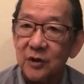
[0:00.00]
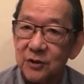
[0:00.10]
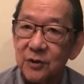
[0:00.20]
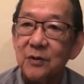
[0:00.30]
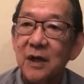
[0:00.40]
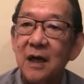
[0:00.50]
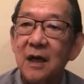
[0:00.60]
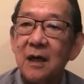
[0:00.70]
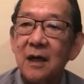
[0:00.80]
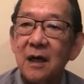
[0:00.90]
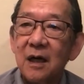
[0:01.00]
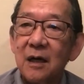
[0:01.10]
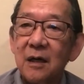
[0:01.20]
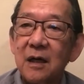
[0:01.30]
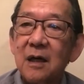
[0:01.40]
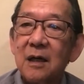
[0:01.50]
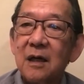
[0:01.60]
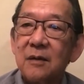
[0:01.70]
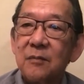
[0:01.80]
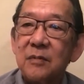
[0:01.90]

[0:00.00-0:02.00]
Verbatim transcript: II,